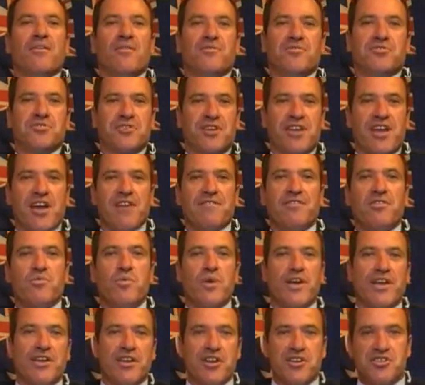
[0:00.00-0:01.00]
Together
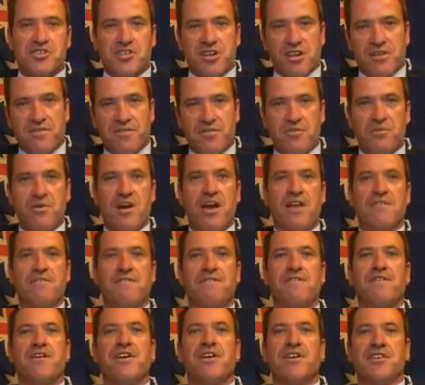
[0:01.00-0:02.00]
we can achieve great
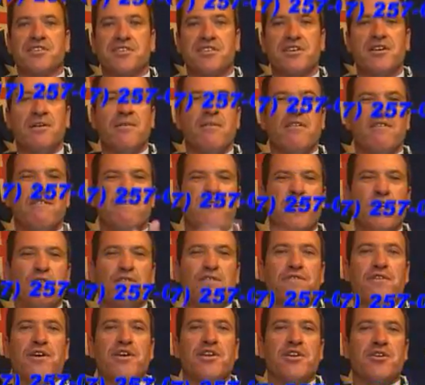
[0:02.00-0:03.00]
things. Feel
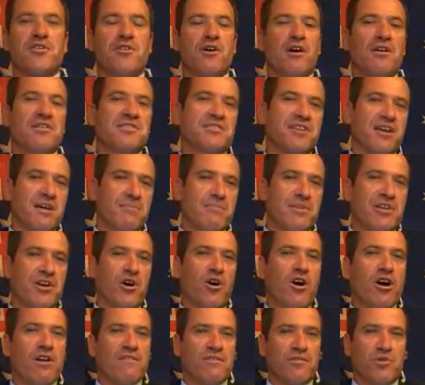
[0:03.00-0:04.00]
free to contact me
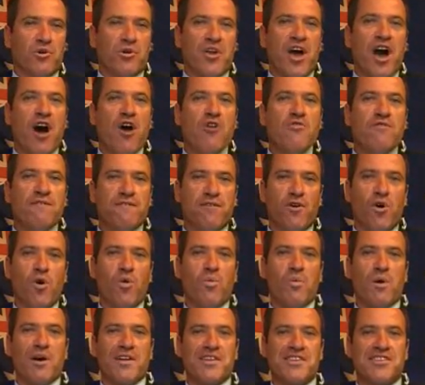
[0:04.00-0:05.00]
either on
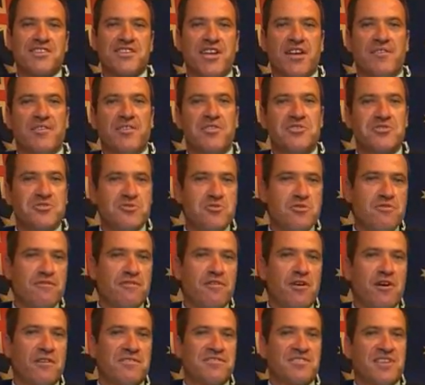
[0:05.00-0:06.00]
0417
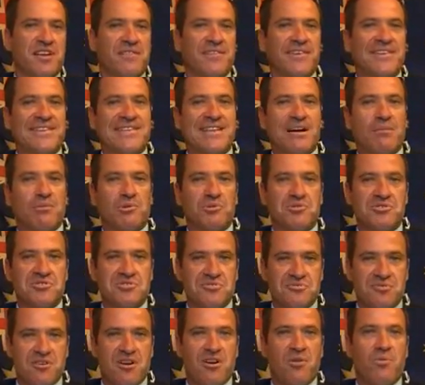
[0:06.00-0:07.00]
257
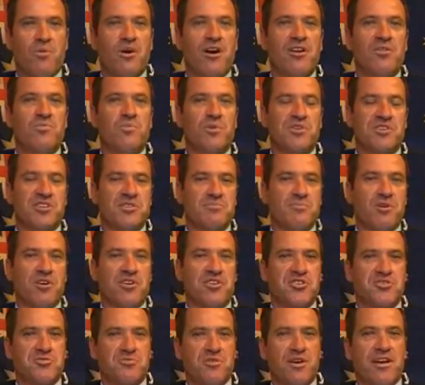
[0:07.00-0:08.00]
001, which is my
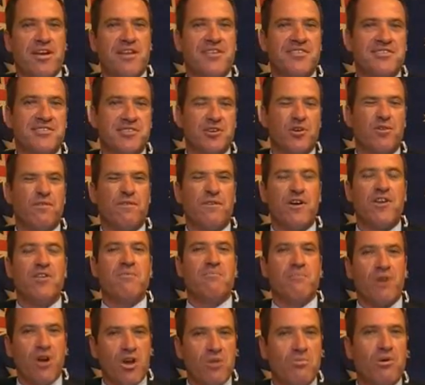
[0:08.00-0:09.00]
Australian cell
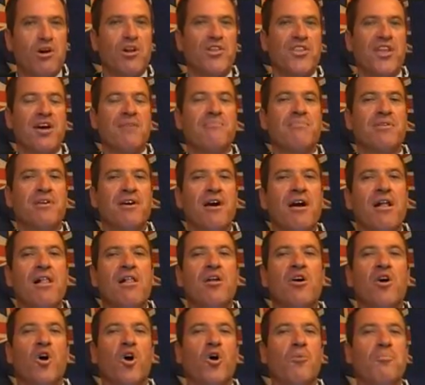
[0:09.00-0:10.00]
phone mobile number,
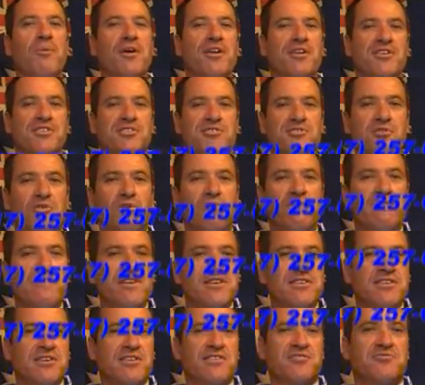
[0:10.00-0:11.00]
or better still,
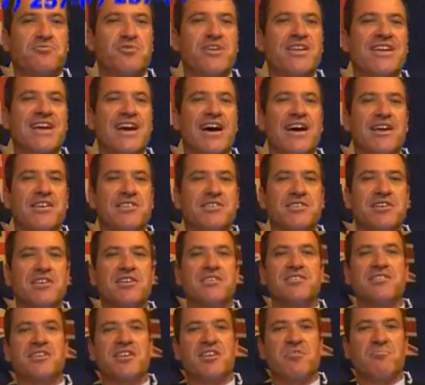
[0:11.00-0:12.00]
visit
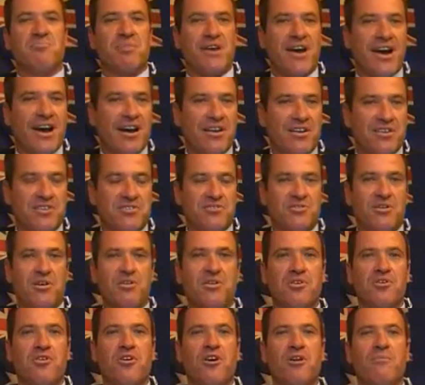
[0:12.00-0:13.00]

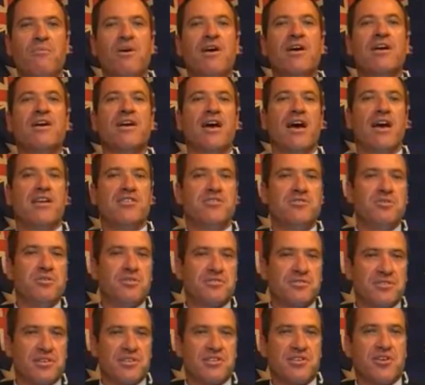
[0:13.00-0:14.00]
drinkactpartners.com and
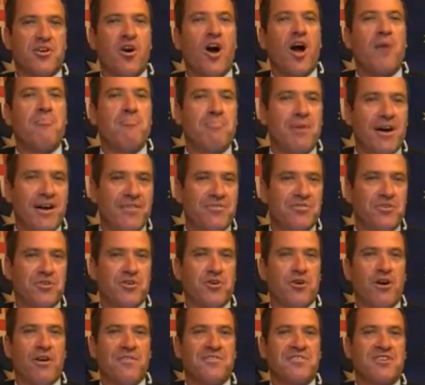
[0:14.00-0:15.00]
use the Skype button to
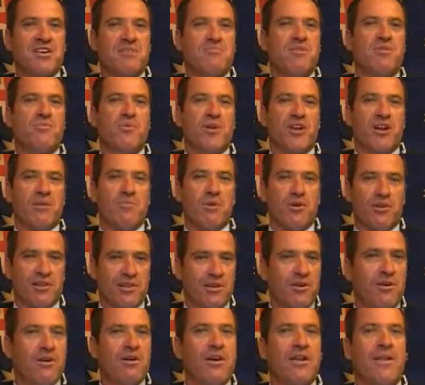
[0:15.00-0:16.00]
contact me when I'm
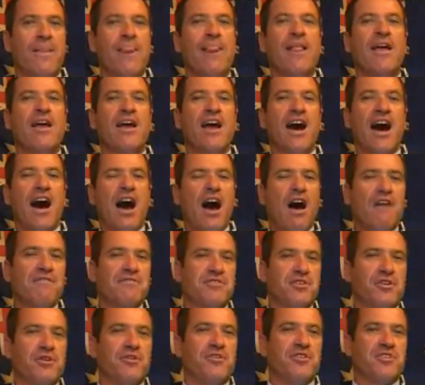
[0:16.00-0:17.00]
online.
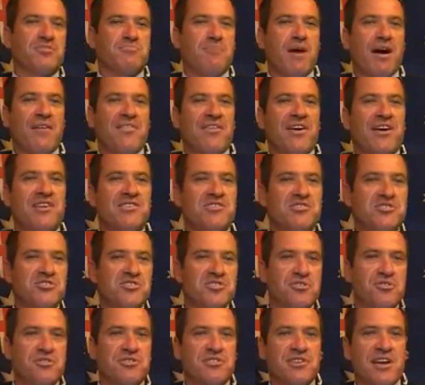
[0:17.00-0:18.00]
Afternoons, Mondays and
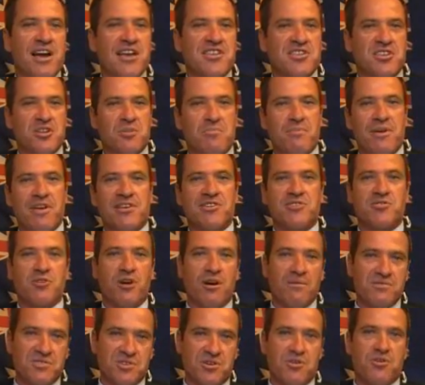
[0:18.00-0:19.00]
Tuesdays are the best
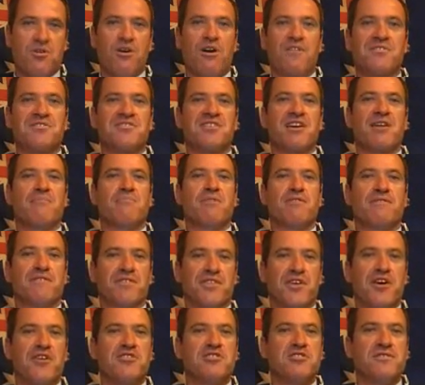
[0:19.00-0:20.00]
times to contact me.
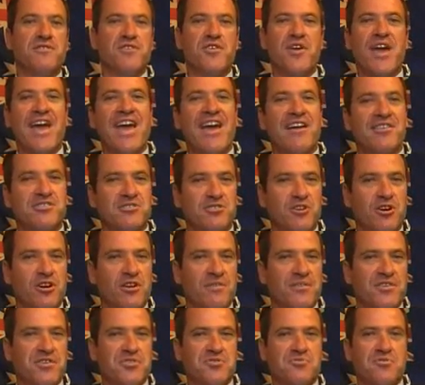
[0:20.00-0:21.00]
For those of you
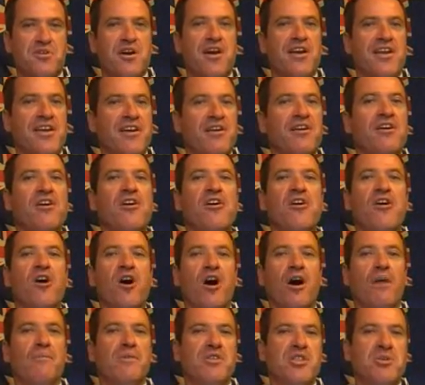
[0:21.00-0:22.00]
outside of Australia,
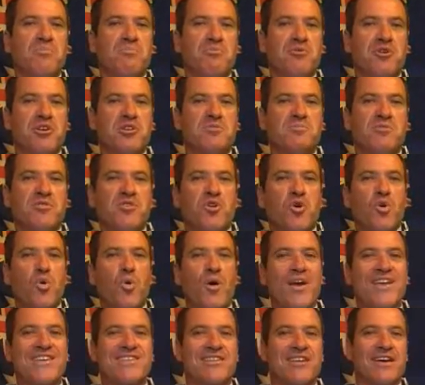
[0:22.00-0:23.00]
I'm in the Brisbane,
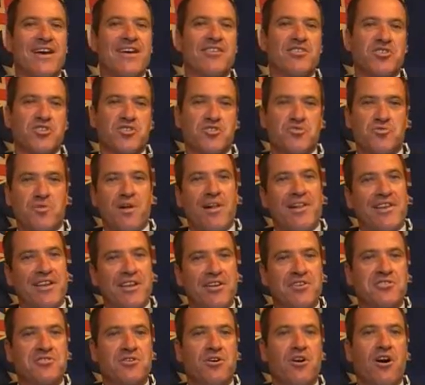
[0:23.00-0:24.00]
Queensland,
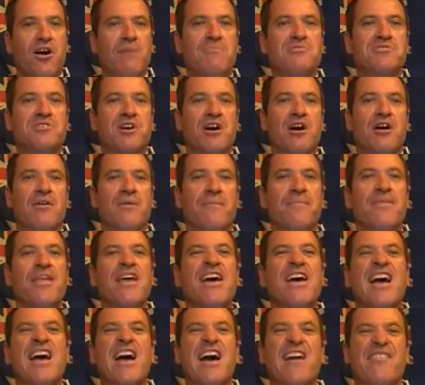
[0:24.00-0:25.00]
Australian time zone.
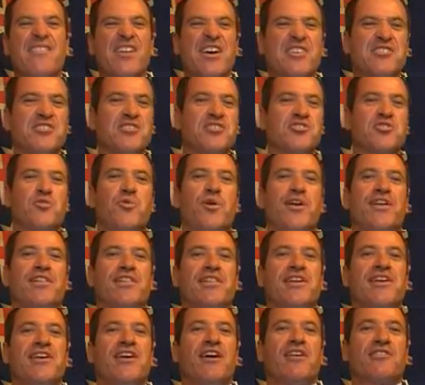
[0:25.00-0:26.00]
Now, just
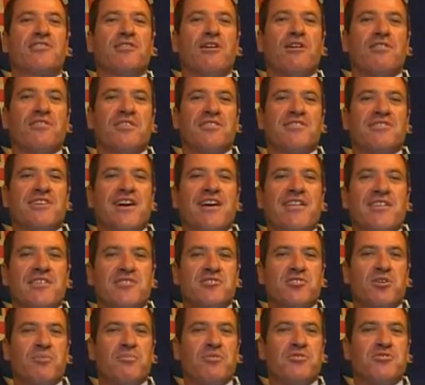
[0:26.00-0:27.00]
quickly, I'd like to take
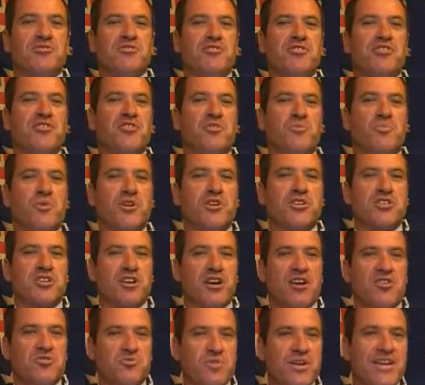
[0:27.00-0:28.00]
this opportunity to wish
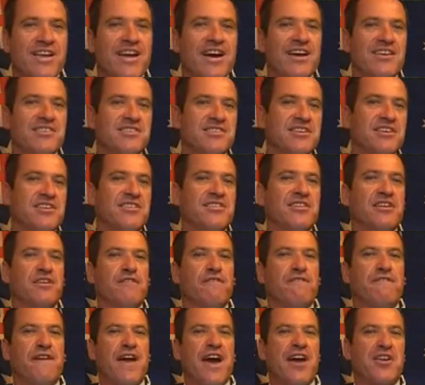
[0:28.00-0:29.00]
Drink
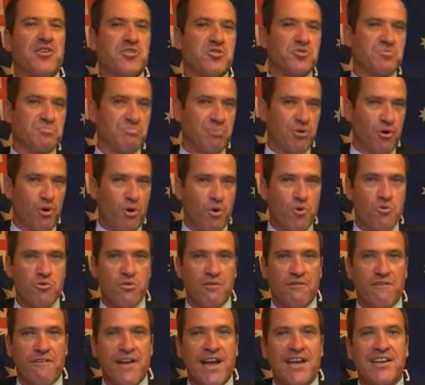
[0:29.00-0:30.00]
ACT founders Paul
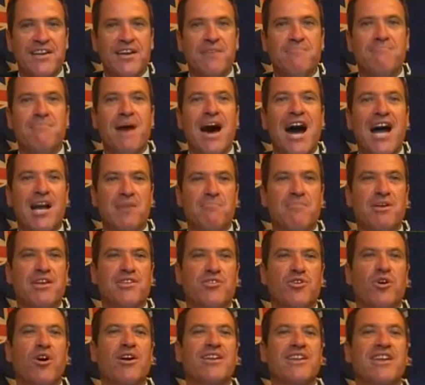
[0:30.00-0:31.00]
Gravatt and Mark
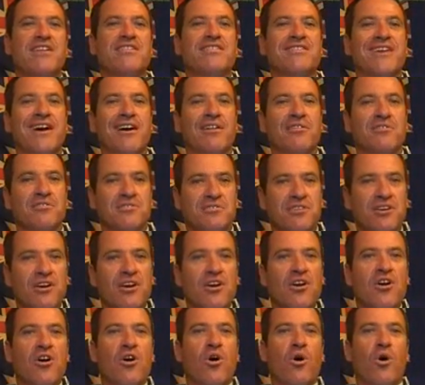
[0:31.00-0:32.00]
McKnight in Dallas
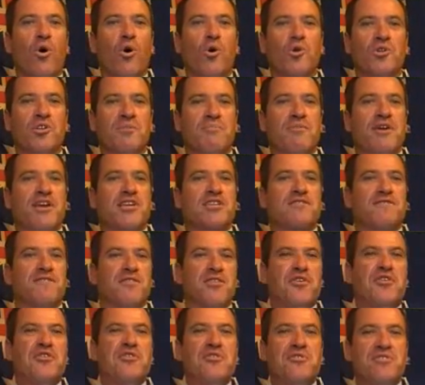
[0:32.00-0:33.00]
all the best
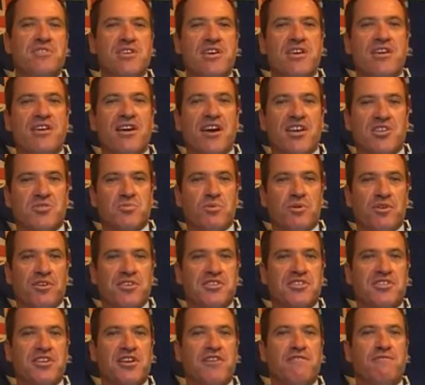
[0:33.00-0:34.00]
for the new year, as well
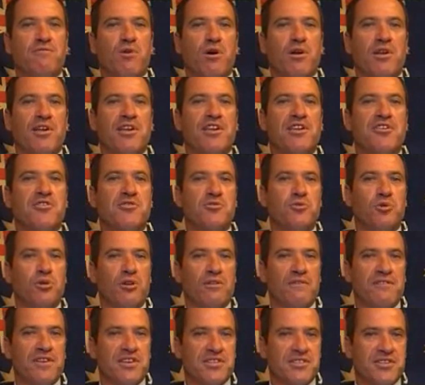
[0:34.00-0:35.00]
as Steve Wallach in
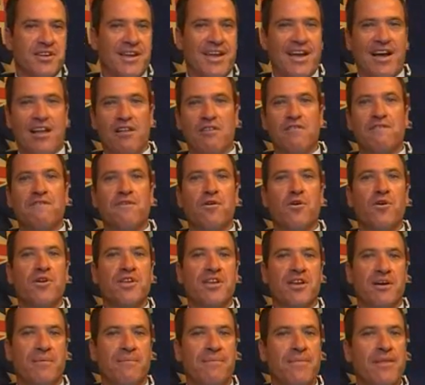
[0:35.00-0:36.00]
Coola Vista,
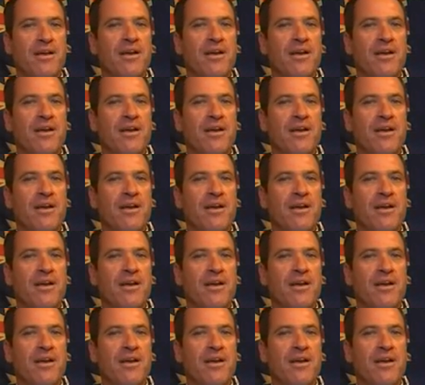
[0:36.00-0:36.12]
California.